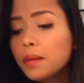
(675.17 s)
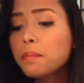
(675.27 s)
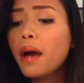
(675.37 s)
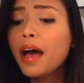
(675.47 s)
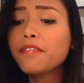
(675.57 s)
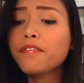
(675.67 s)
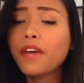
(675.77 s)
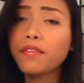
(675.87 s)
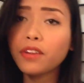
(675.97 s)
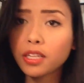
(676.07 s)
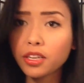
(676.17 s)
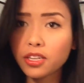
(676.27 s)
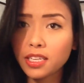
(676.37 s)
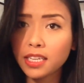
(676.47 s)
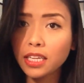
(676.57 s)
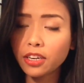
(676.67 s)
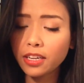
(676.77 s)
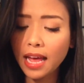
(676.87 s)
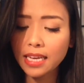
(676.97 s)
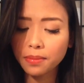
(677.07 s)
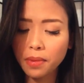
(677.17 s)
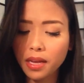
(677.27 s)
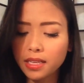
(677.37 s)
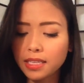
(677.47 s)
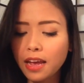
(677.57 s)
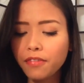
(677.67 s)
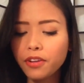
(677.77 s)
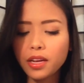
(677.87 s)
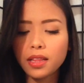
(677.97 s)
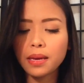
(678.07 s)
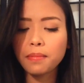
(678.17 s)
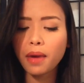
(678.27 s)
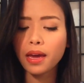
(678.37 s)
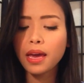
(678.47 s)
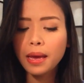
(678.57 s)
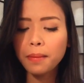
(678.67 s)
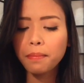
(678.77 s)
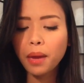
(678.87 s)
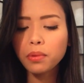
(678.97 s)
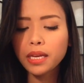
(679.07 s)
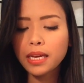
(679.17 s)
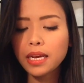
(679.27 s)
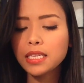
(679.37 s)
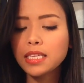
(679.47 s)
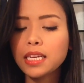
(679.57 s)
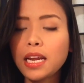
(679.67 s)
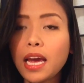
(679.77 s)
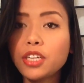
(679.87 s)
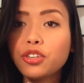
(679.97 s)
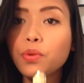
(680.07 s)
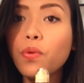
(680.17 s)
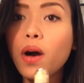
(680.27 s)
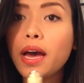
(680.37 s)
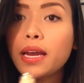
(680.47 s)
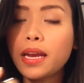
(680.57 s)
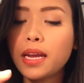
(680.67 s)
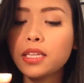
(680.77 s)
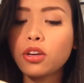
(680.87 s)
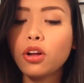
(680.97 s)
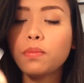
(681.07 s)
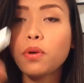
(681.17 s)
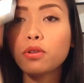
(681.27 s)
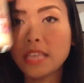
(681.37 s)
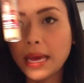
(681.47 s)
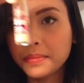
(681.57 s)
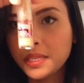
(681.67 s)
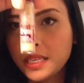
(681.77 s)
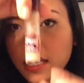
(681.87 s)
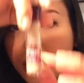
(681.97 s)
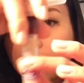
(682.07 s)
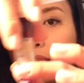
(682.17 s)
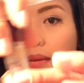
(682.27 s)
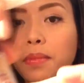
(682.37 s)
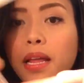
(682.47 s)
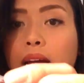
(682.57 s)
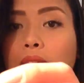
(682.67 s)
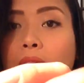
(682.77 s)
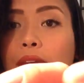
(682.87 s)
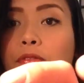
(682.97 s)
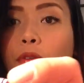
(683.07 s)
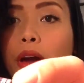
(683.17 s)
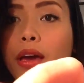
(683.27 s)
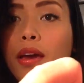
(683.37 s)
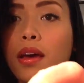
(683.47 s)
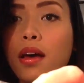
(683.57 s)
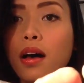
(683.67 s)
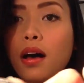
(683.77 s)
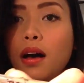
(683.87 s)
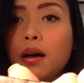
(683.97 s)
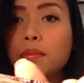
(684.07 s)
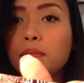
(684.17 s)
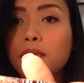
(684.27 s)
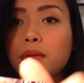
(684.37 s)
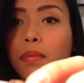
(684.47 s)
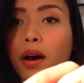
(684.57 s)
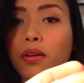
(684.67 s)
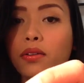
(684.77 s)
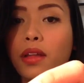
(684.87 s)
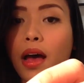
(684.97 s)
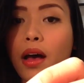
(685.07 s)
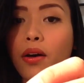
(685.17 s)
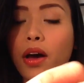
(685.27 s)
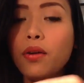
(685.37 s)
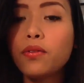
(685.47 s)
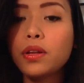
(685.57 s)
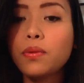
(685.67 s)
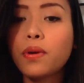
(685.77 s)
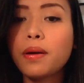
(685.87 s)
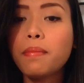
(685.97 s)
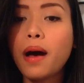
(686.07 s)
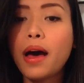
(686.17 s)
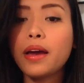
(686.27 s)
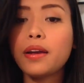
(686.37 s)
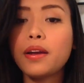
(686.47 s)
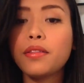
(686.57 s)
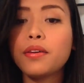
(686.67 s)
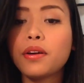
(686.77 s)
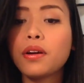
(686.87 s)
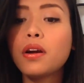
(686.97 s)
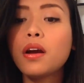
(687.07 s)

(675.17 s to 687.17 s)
my favorite concealer last month is definitely my Maybelline Instant Age Rewind, and it's almost empty. It's like halfway the bottle now. I don't really want to buy another